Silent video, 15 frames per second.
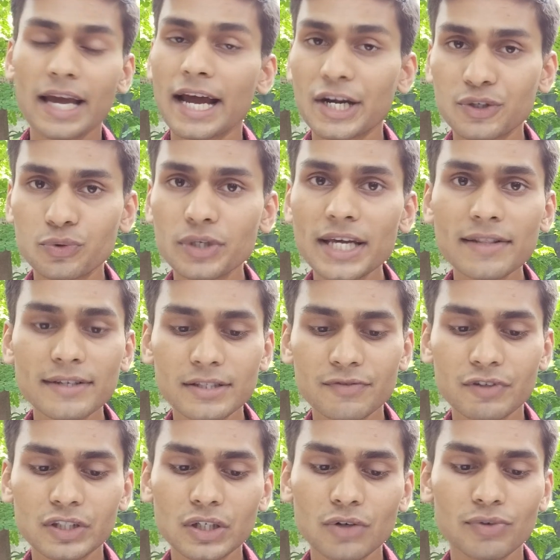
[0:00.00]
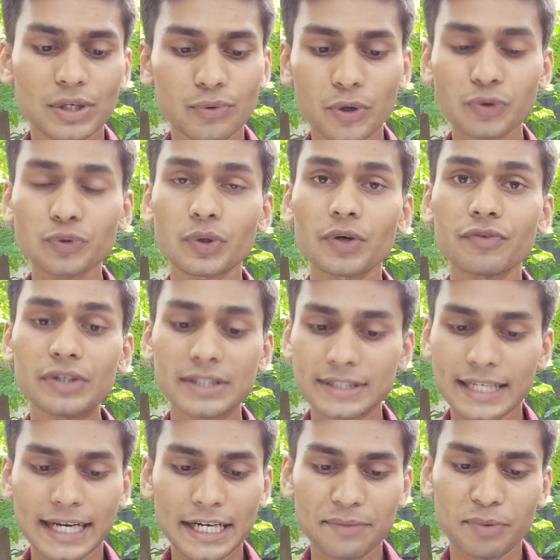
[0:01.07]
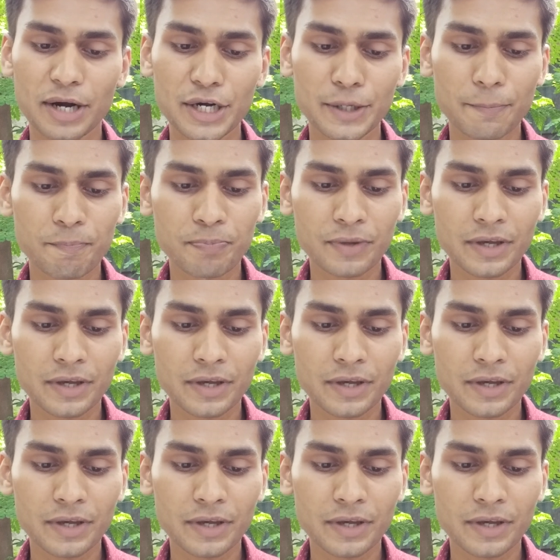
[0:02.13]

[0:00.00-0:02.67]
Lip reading: and today in this video we are going to cover second point.